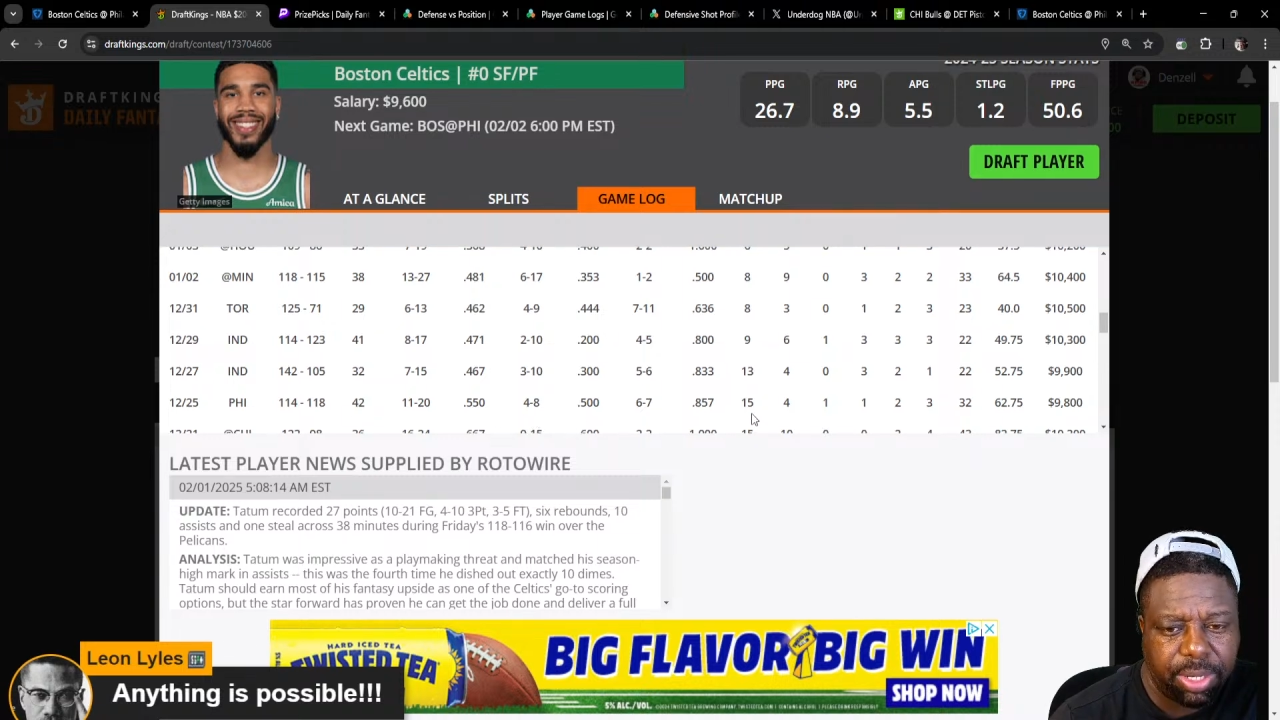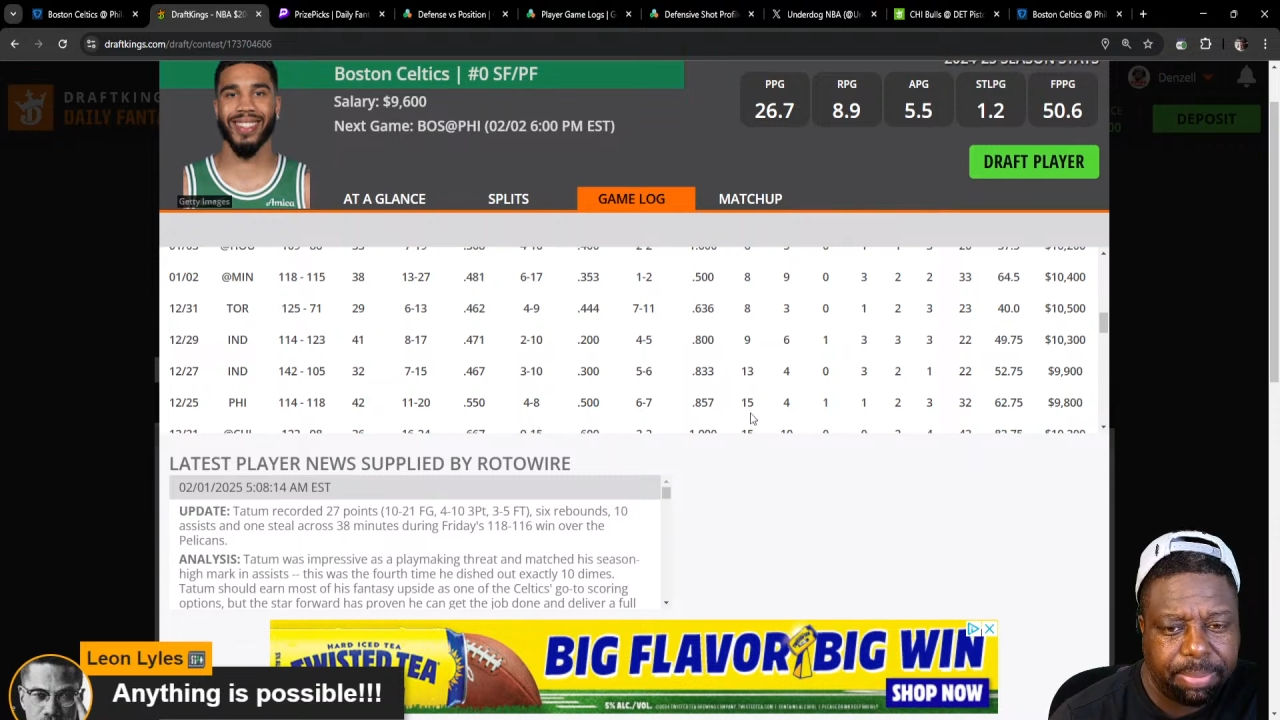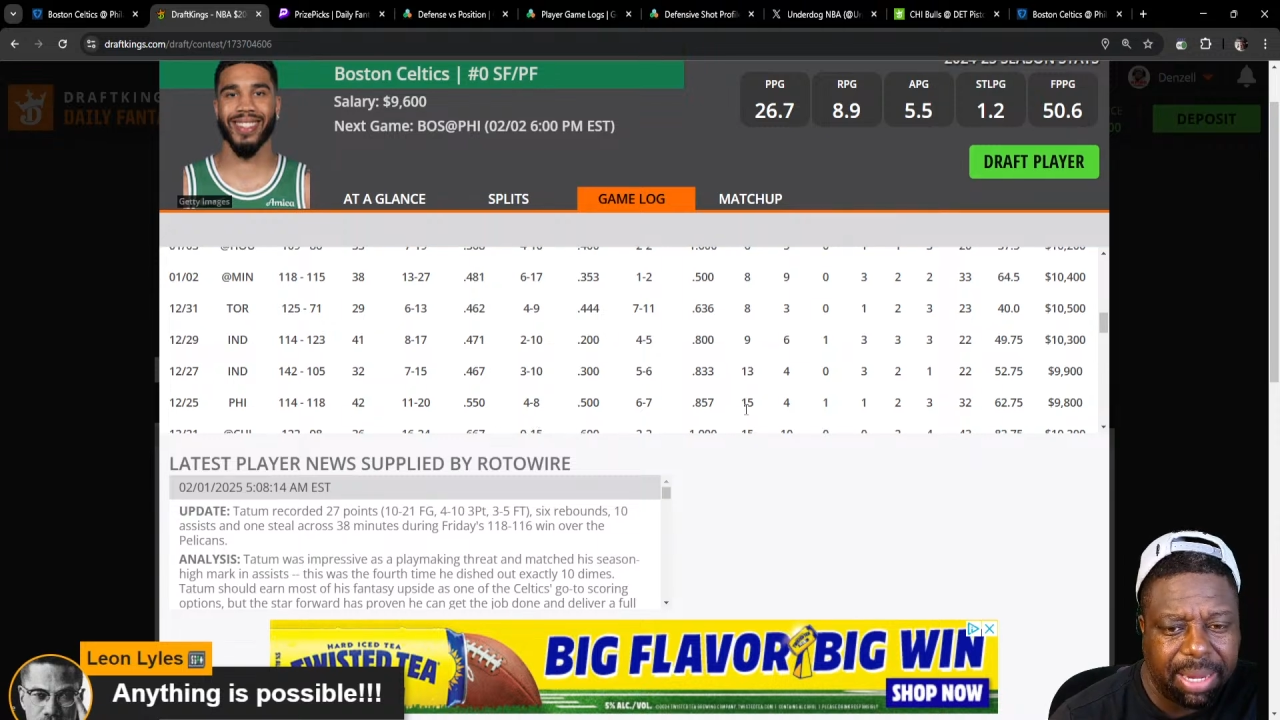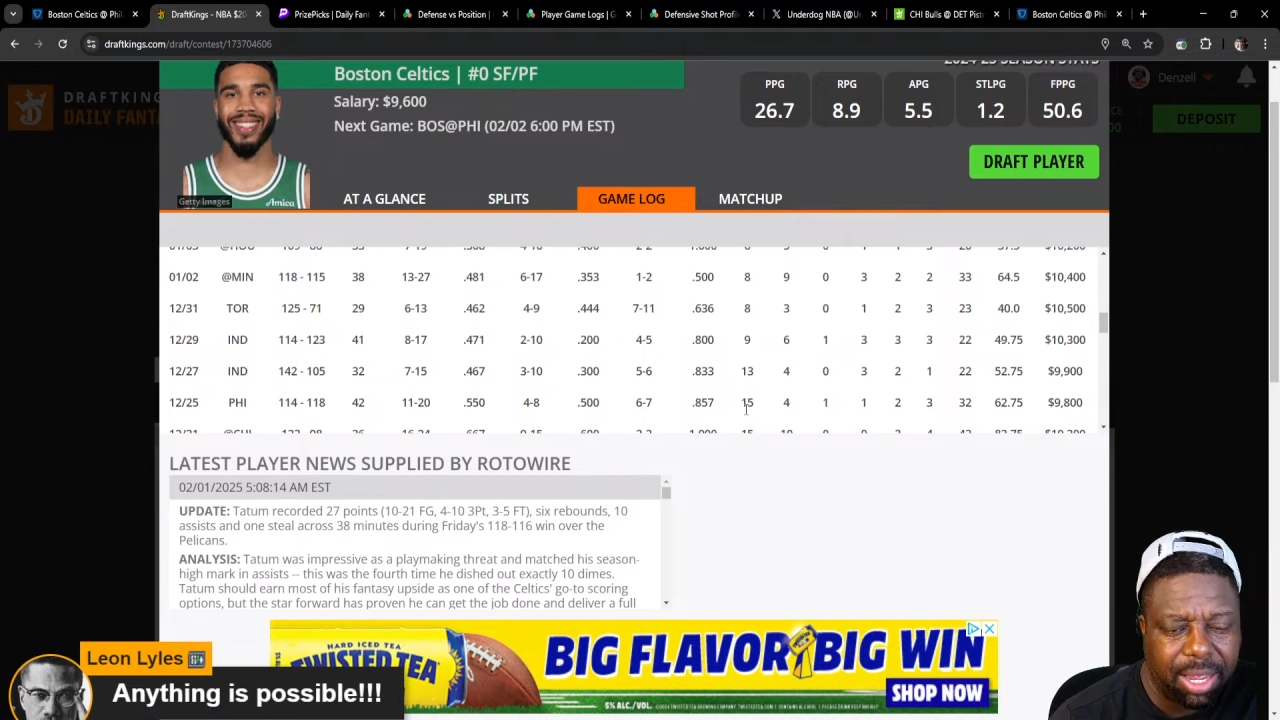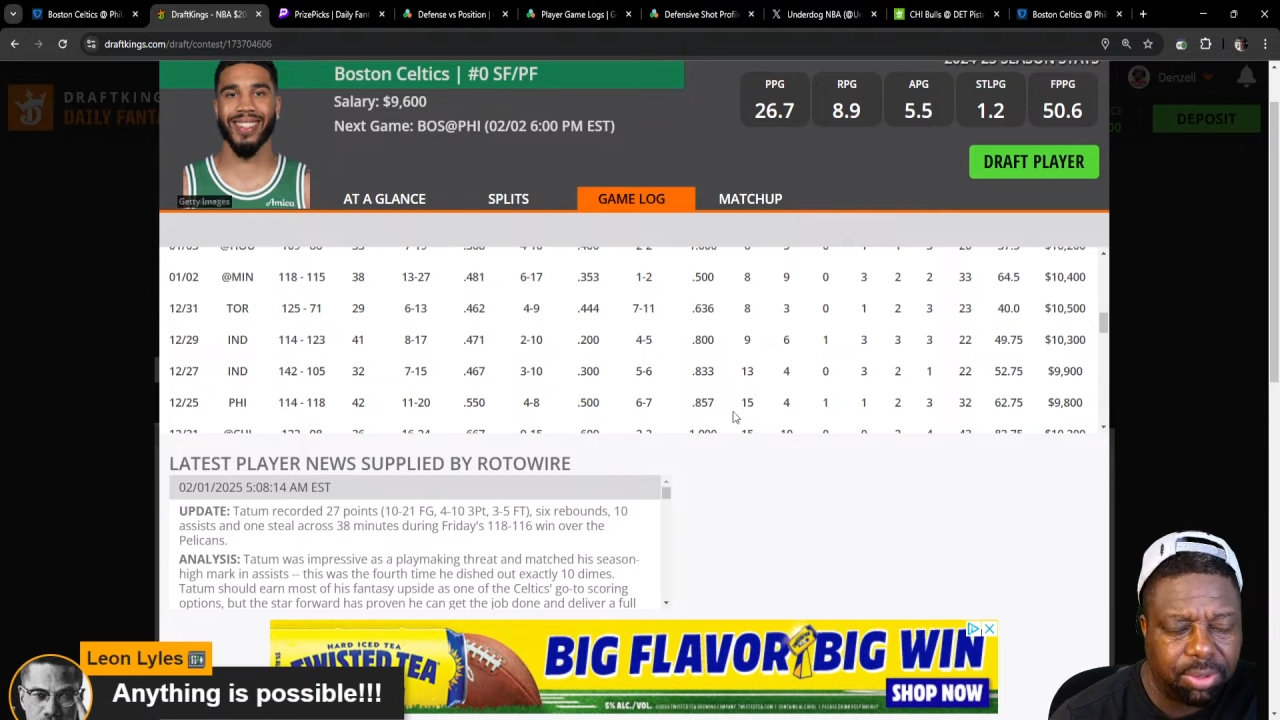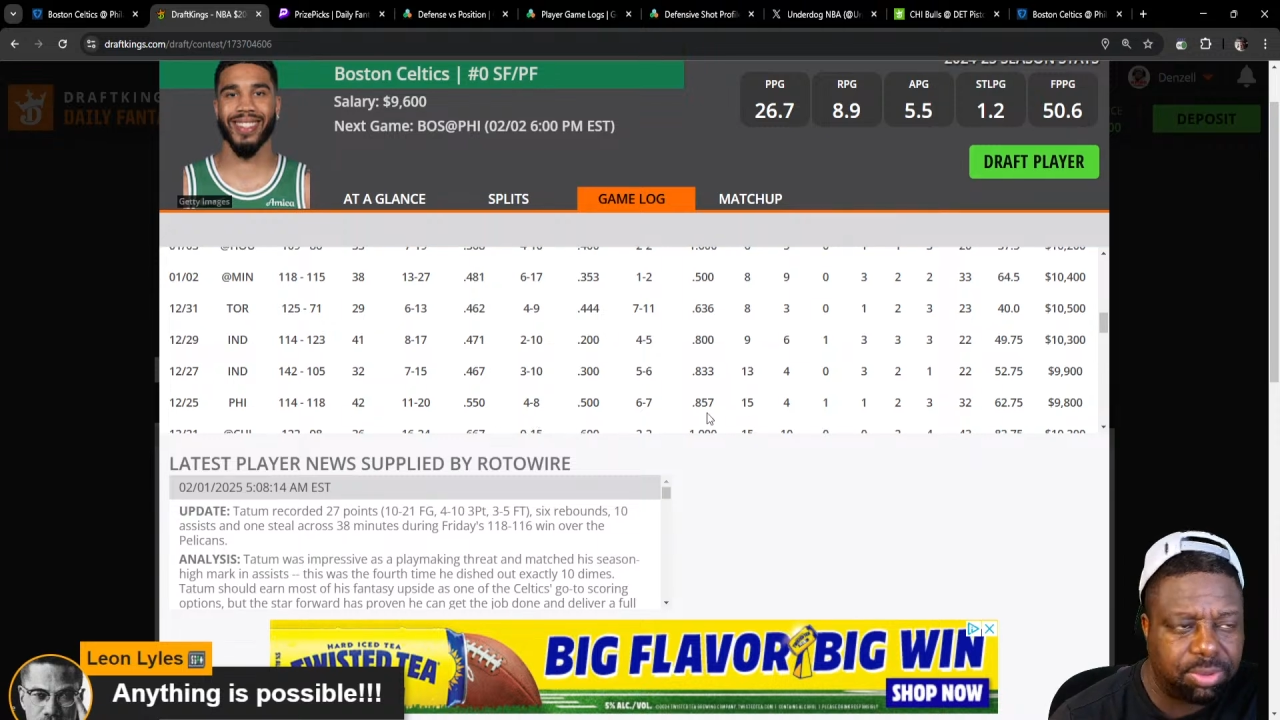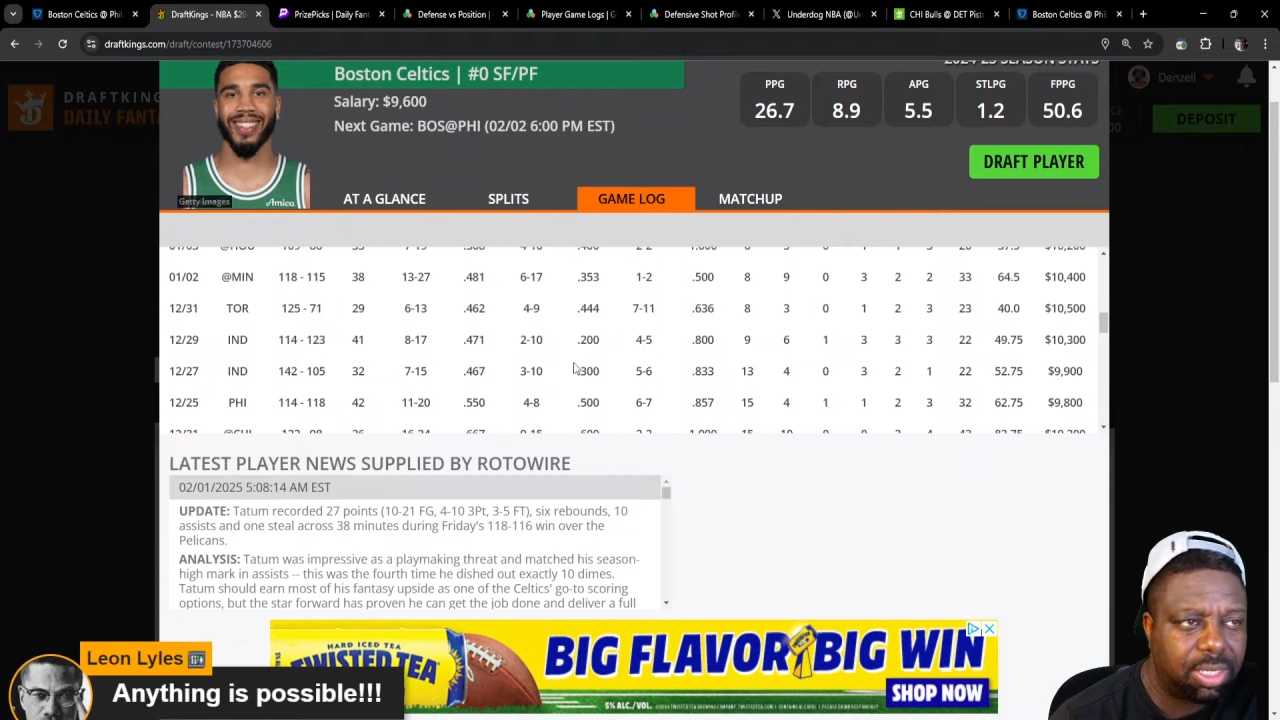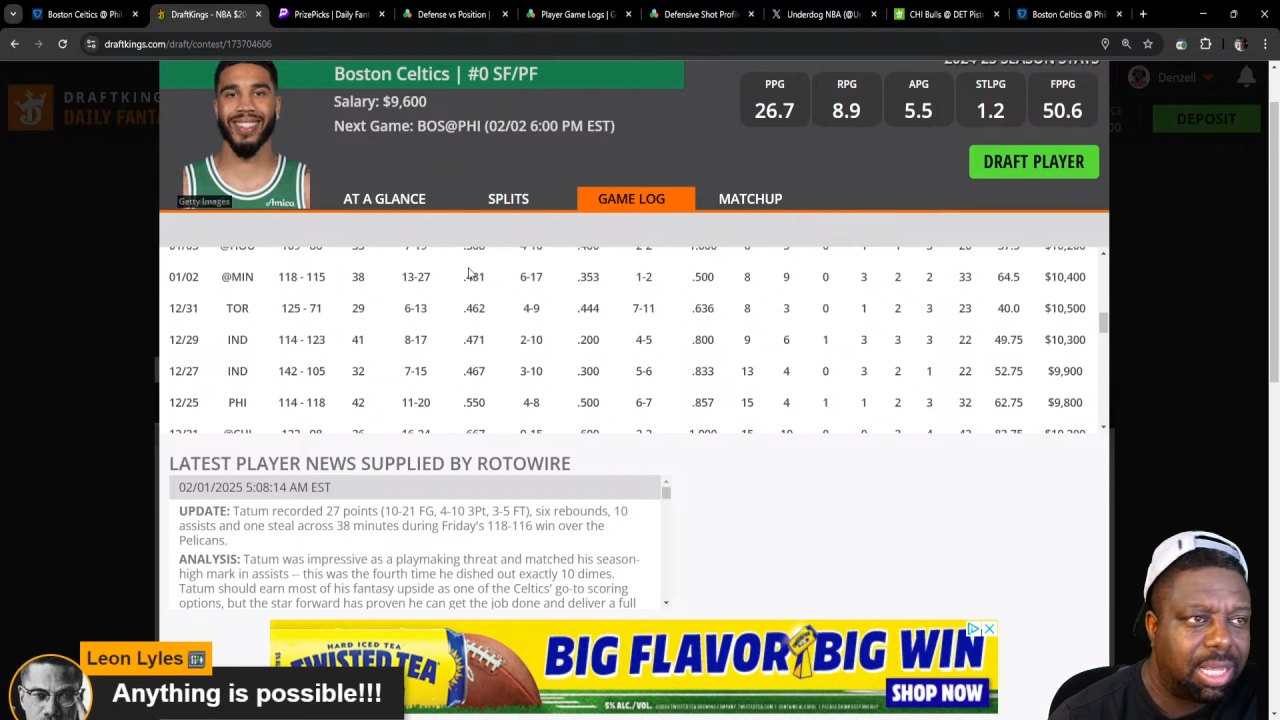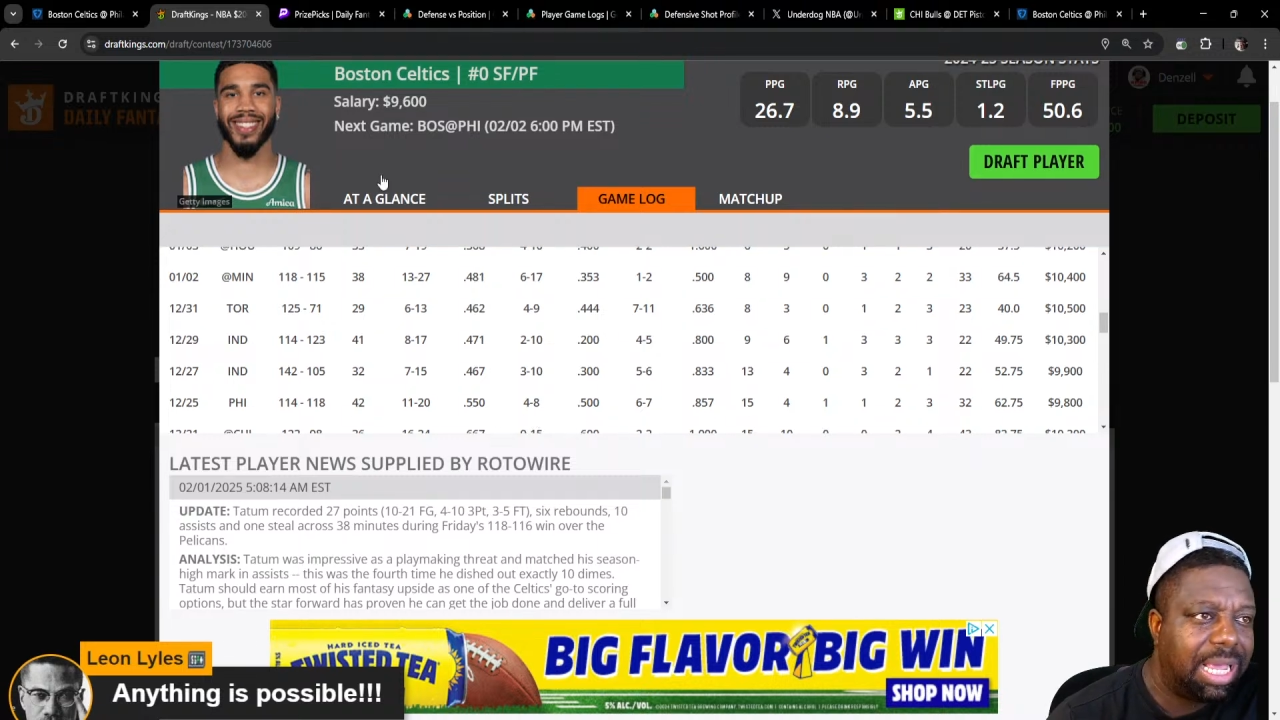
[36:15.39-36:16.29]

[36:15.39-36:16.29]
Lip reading: rebounds,